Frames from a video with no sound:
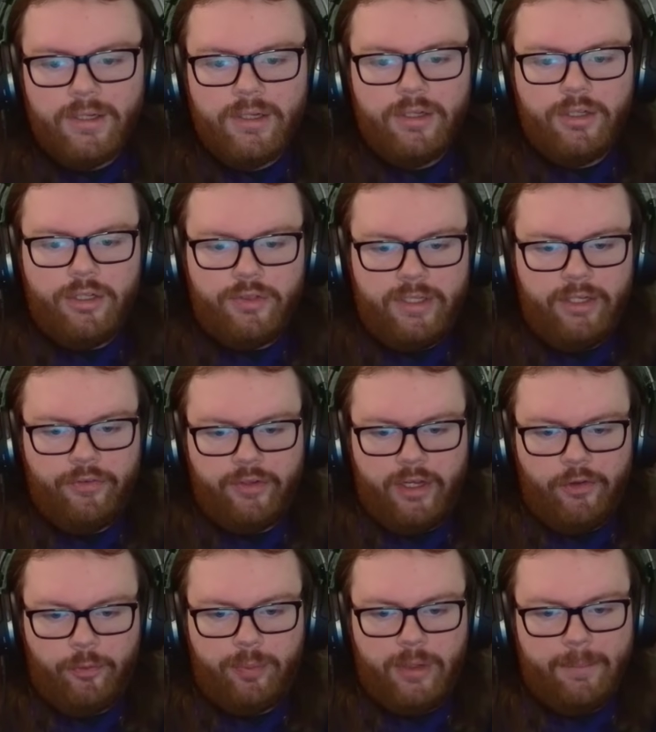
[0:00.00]
Good thing
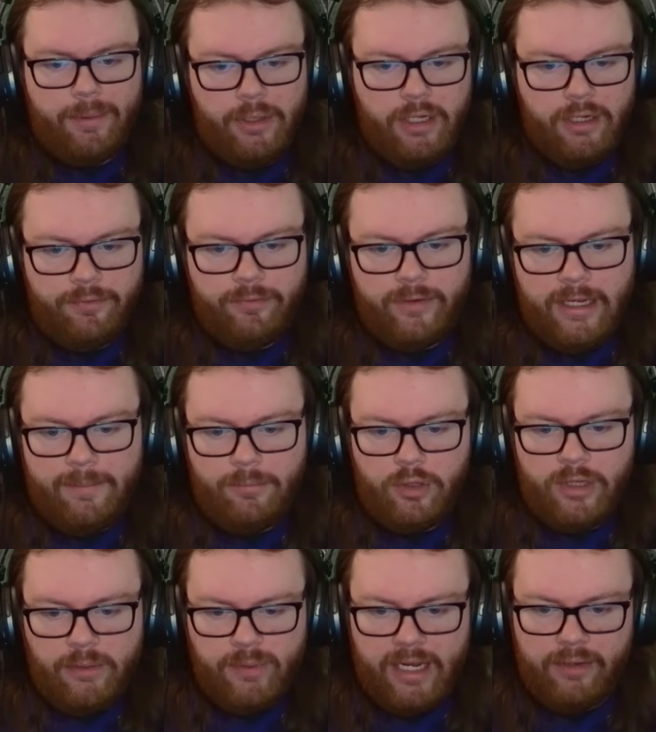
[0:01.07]
Azaan's popping off. I'm
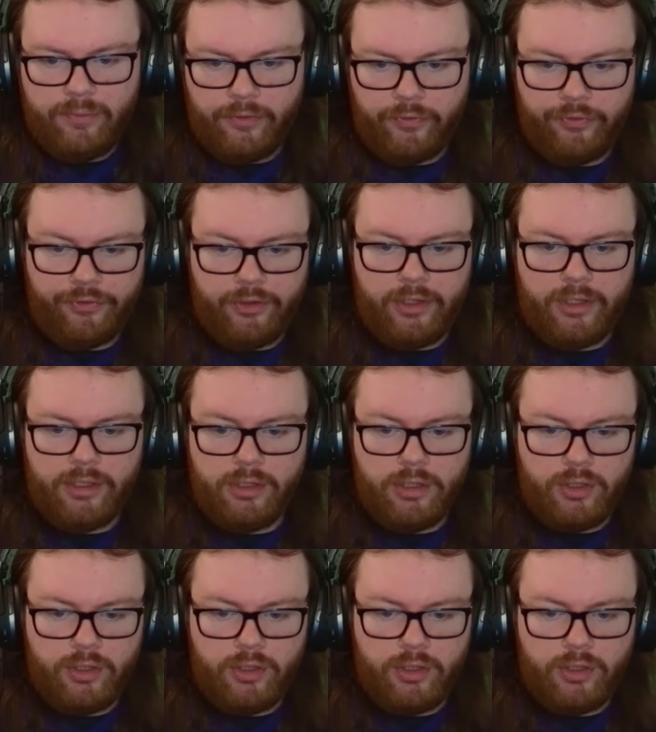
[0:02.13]
glad we have this Azaan on